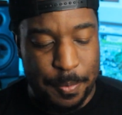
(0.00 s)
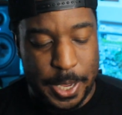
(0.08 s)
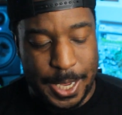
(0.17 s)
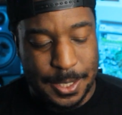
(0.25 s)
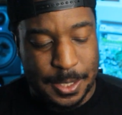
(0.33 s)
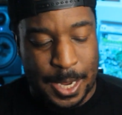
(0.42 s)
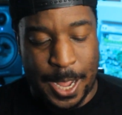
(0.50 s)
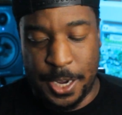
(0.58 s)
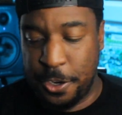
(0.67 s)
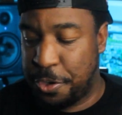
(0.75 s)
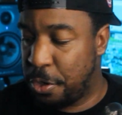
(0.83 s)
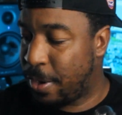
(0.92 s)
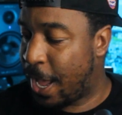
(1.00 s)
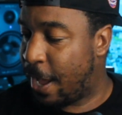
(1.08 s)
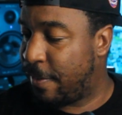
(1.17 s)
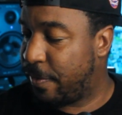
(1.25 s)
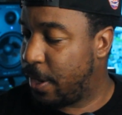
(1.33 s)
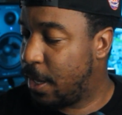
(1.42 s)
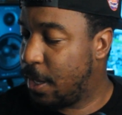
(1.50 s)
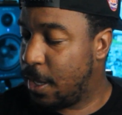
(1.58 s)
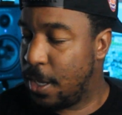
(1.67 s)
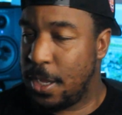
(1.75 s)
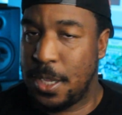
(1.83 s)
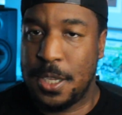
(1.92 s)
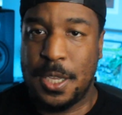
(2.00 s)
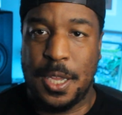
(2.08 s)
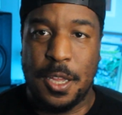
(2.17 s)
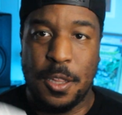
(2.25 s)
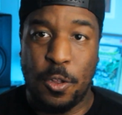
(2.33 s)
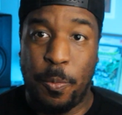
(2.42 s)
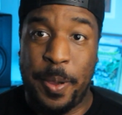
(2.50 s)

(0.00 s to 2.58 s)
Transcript: Inside, you do have little